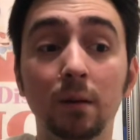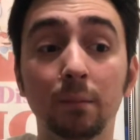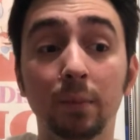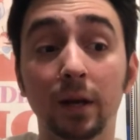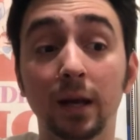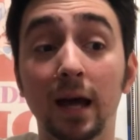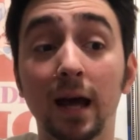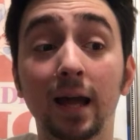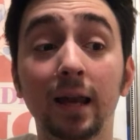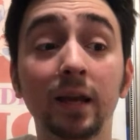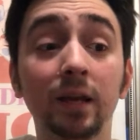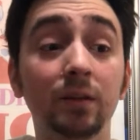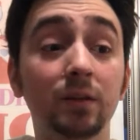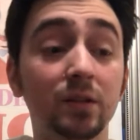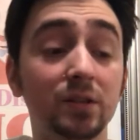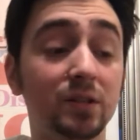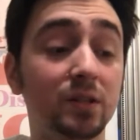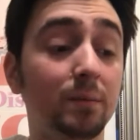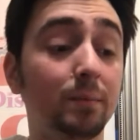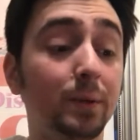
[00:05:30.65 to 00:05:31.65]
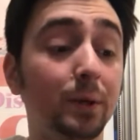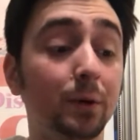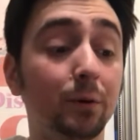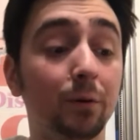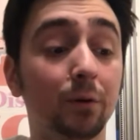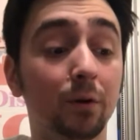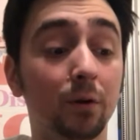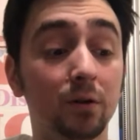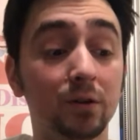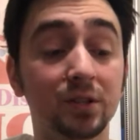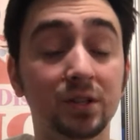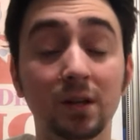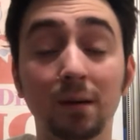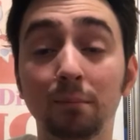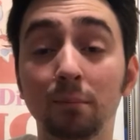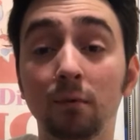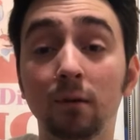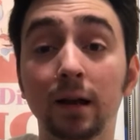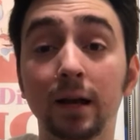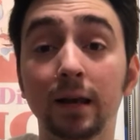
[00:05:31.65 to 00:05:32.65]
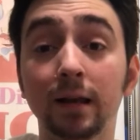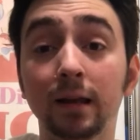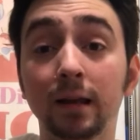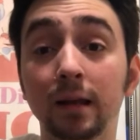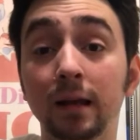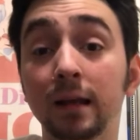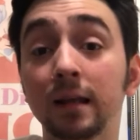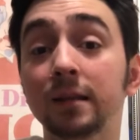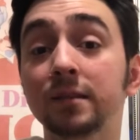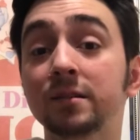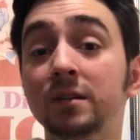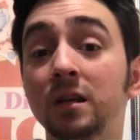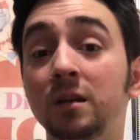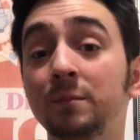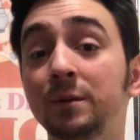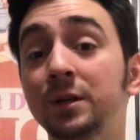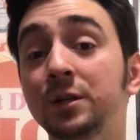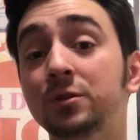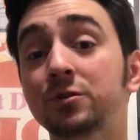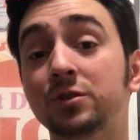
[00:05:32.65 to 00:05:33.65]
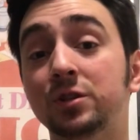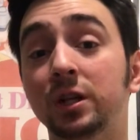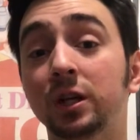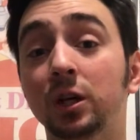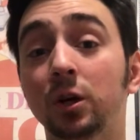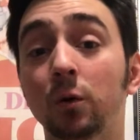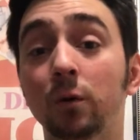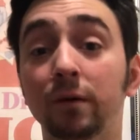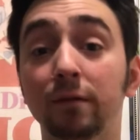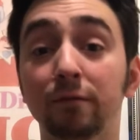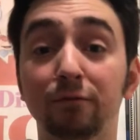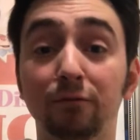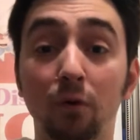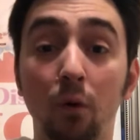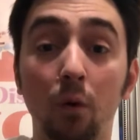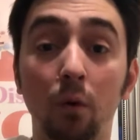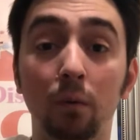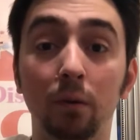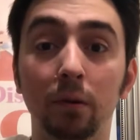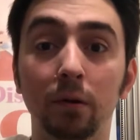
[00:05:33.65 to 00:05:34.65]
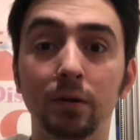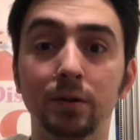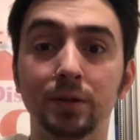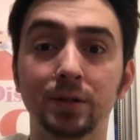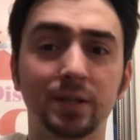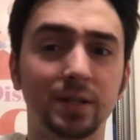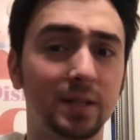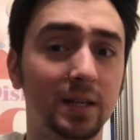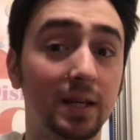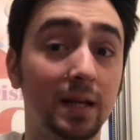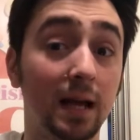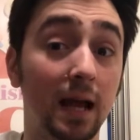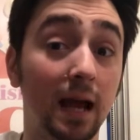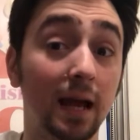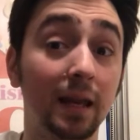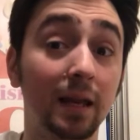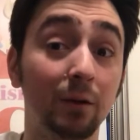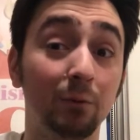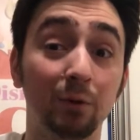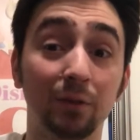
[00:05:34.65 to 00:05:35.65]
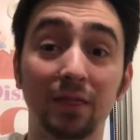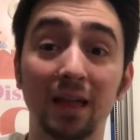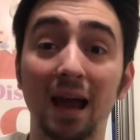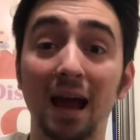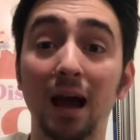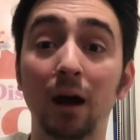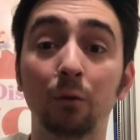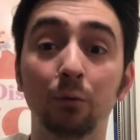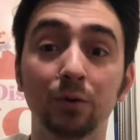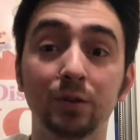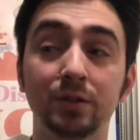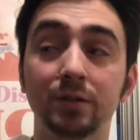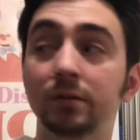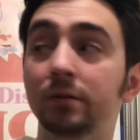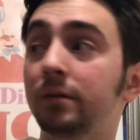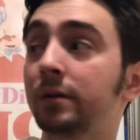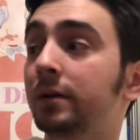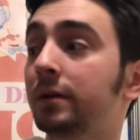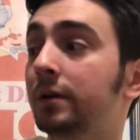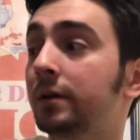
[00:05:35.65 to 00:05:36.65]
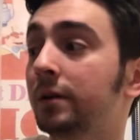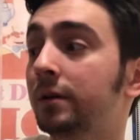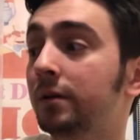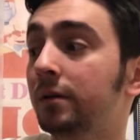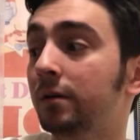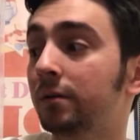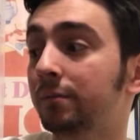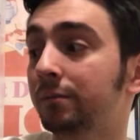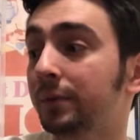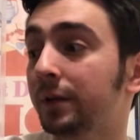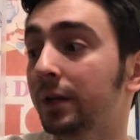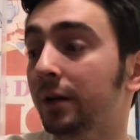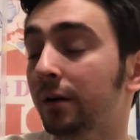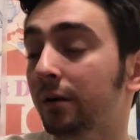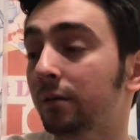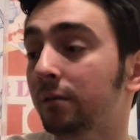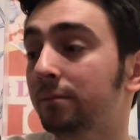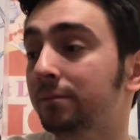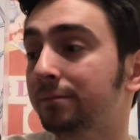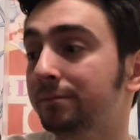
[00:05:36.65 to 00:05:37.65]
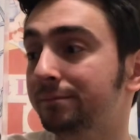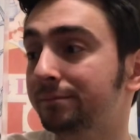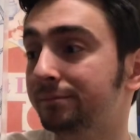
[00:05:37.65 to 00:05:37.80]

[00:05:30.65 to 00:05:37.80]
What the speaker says: But Eddie and the symbiote are separated, and it's going to be interesting going forward to see Eddie without, you know,